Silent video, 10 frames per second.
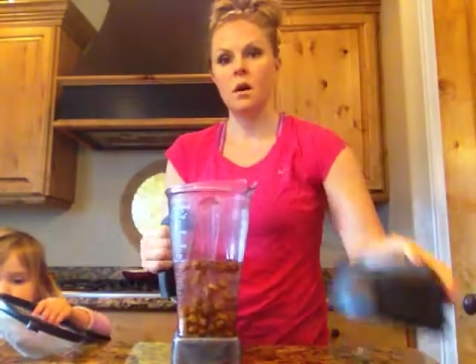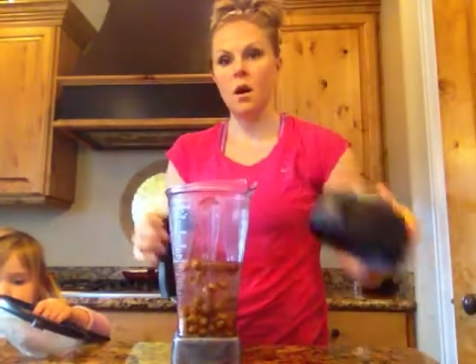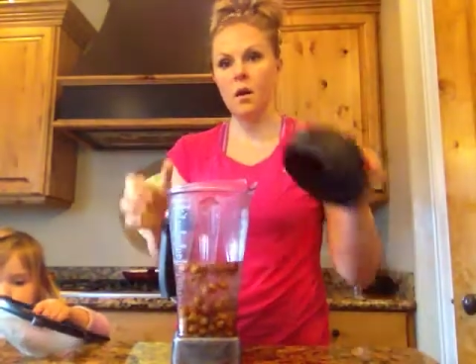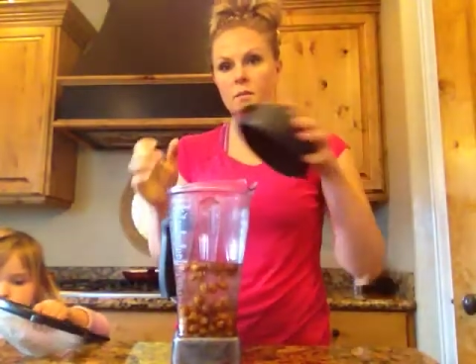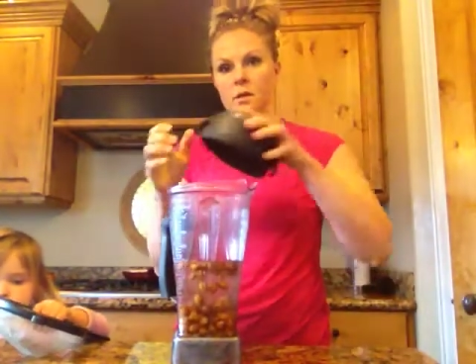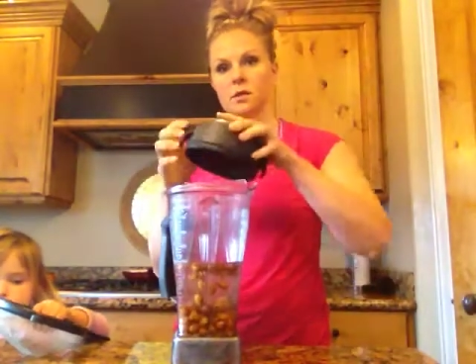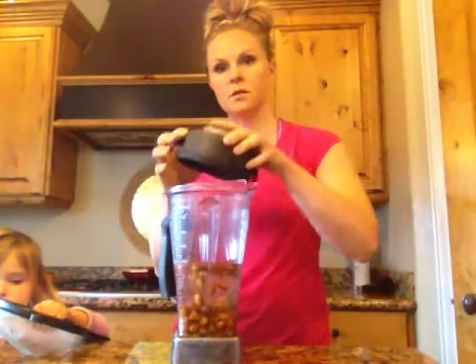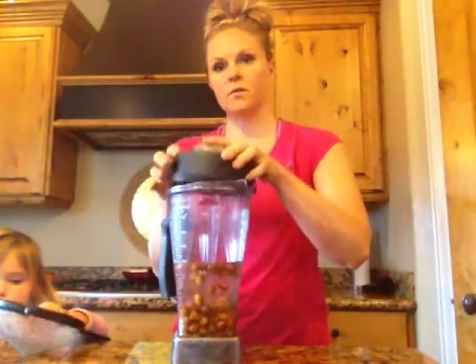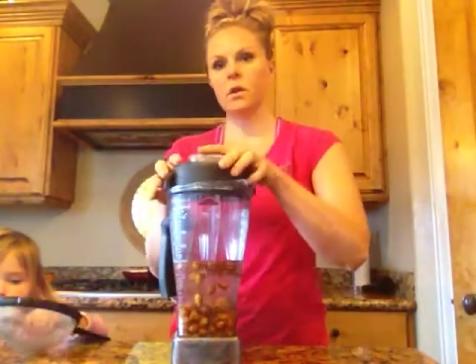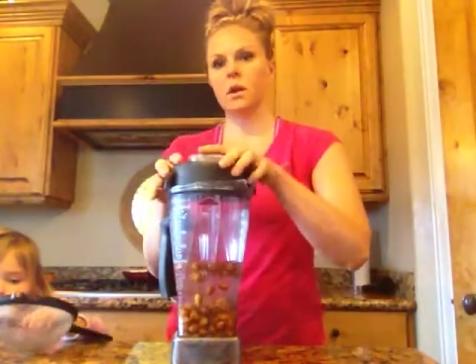almonds,
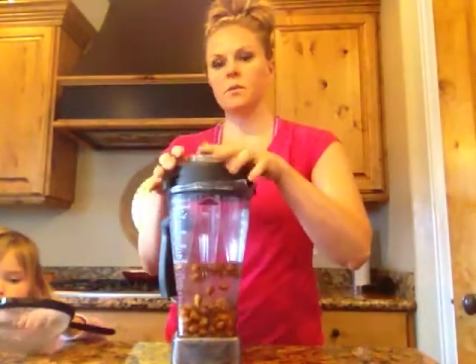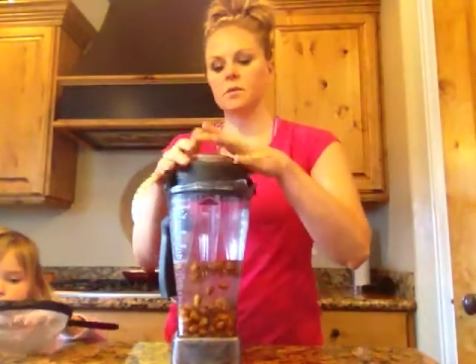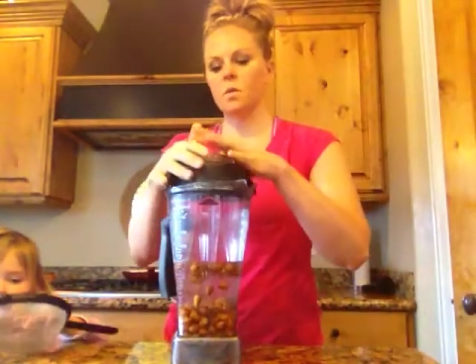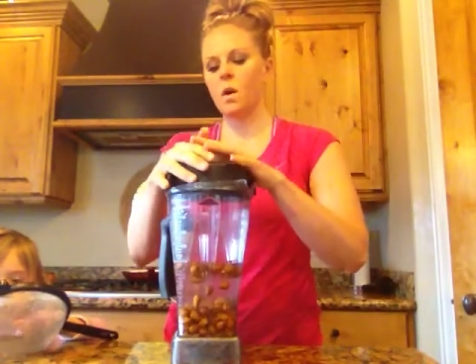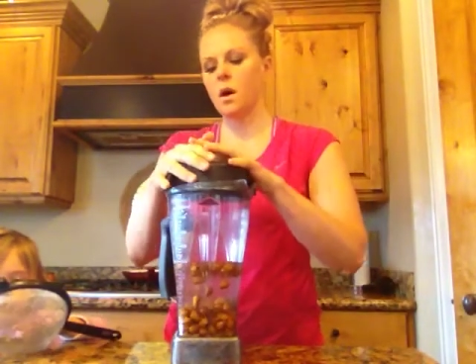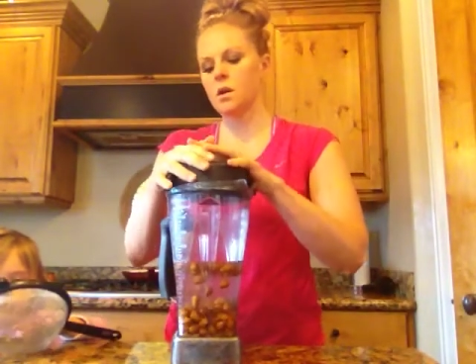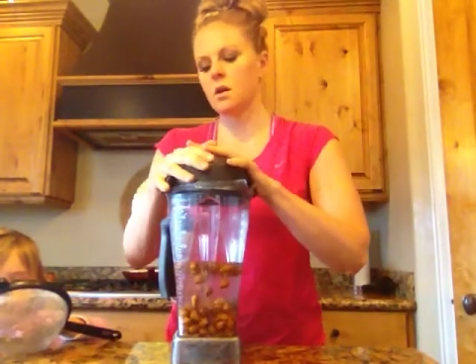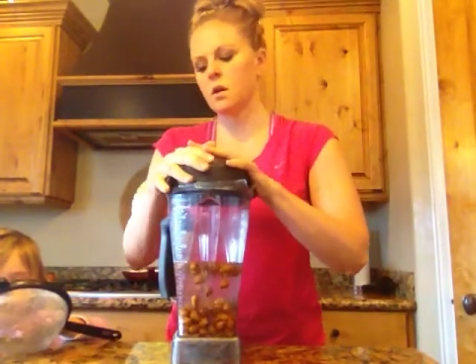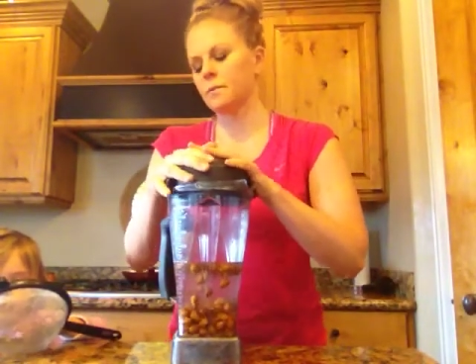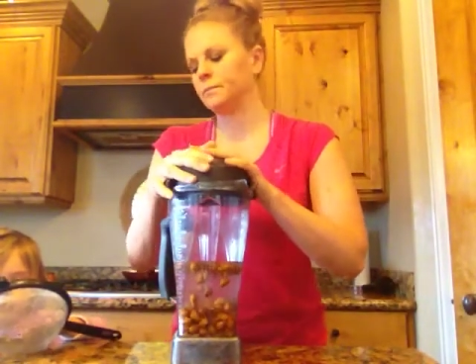4 cups of
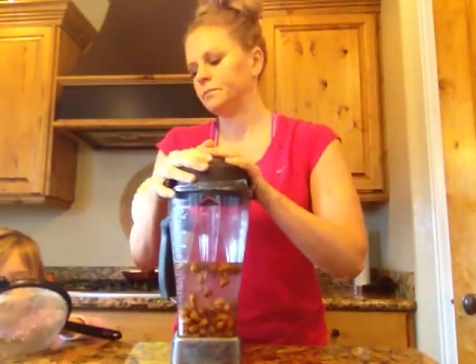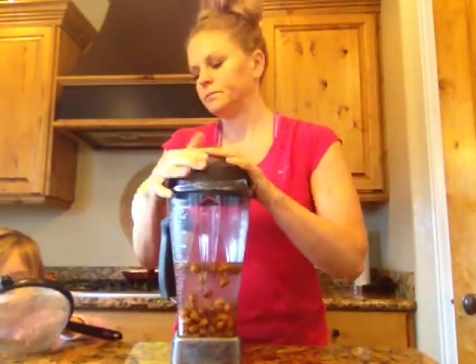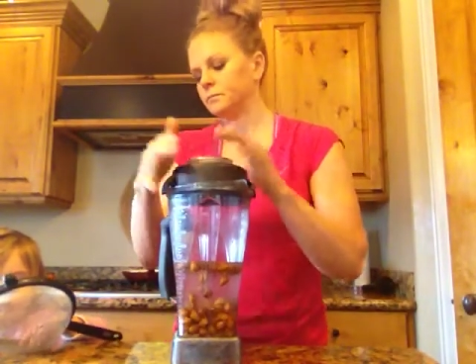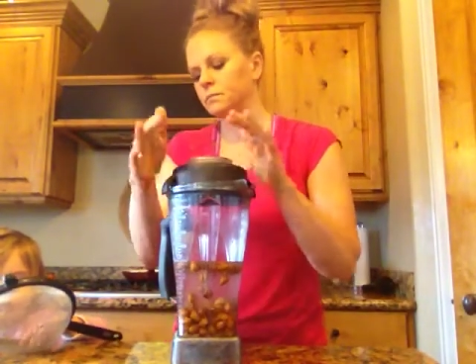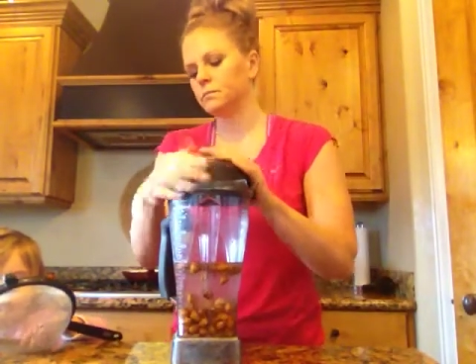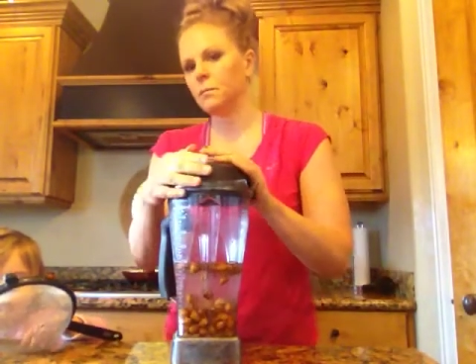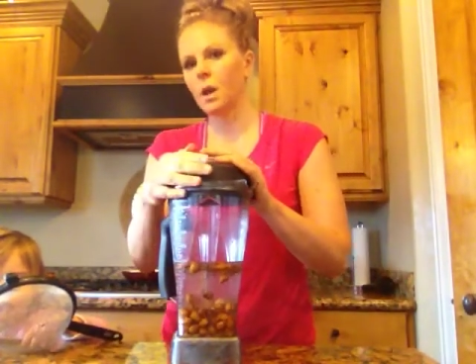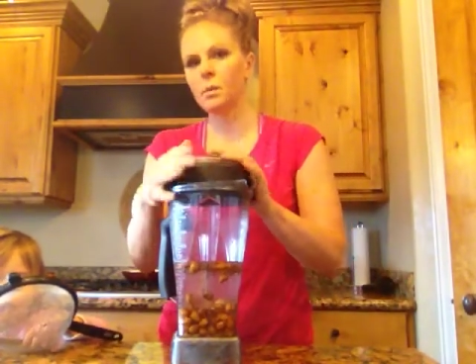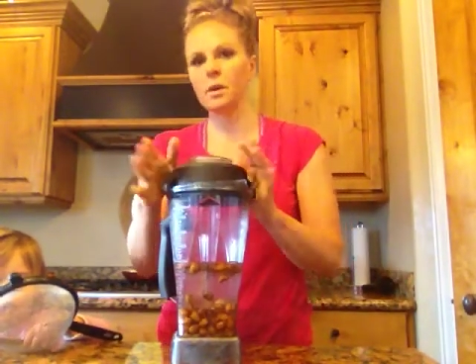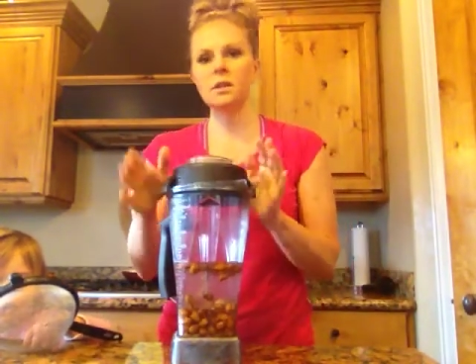water.
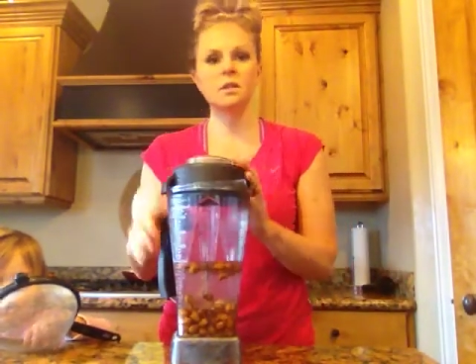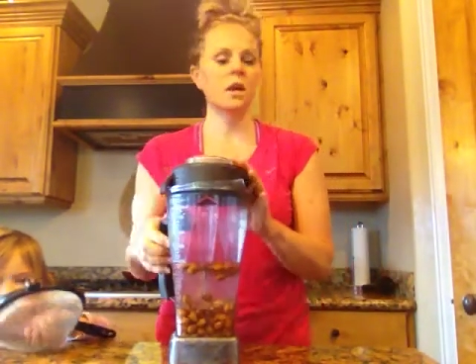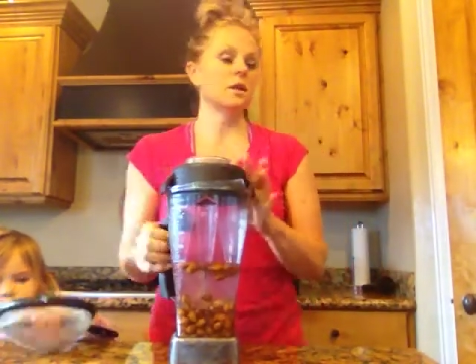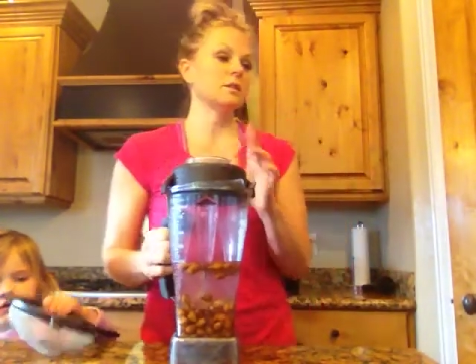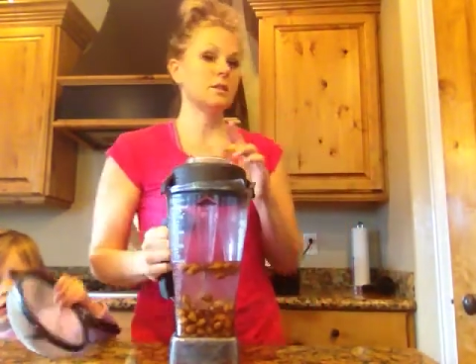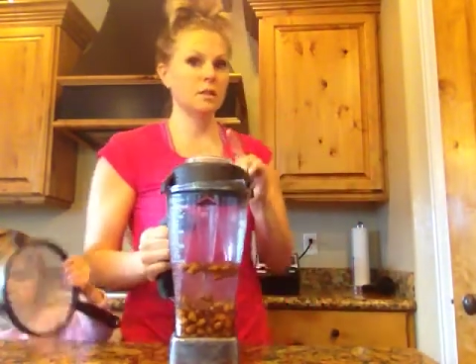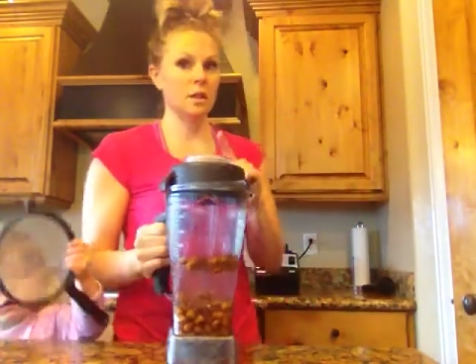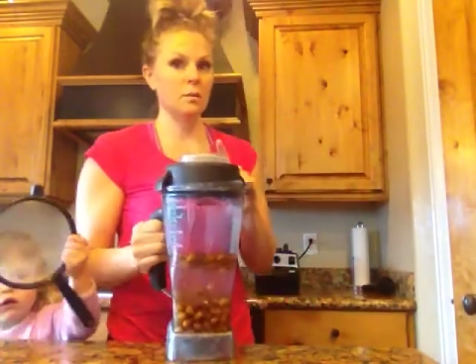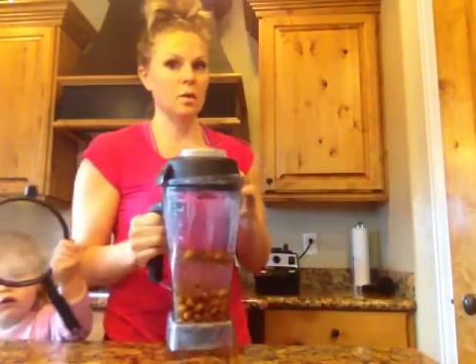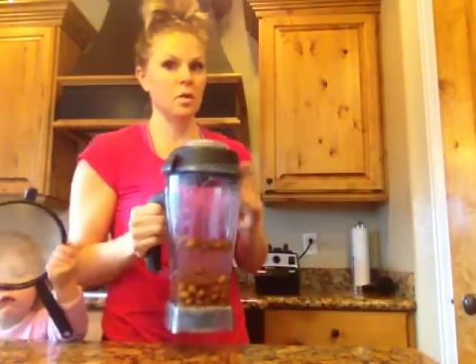Putting this on, this is
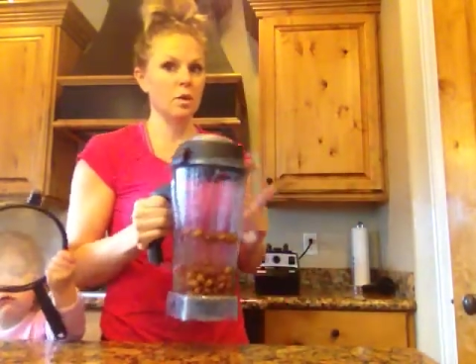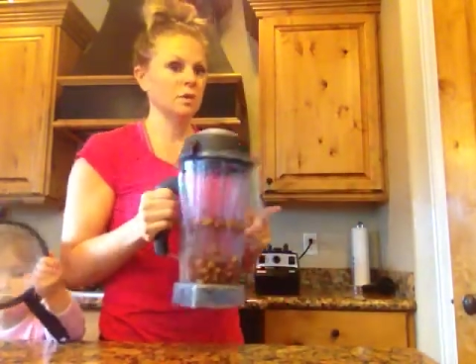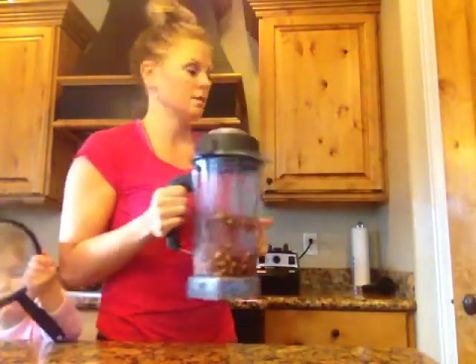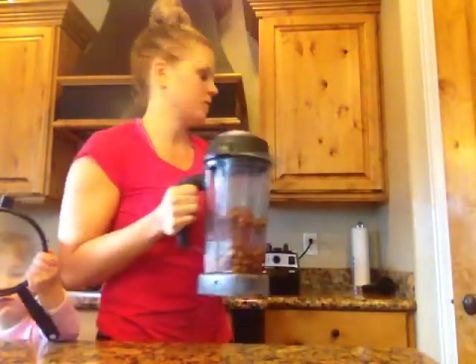going to be noisy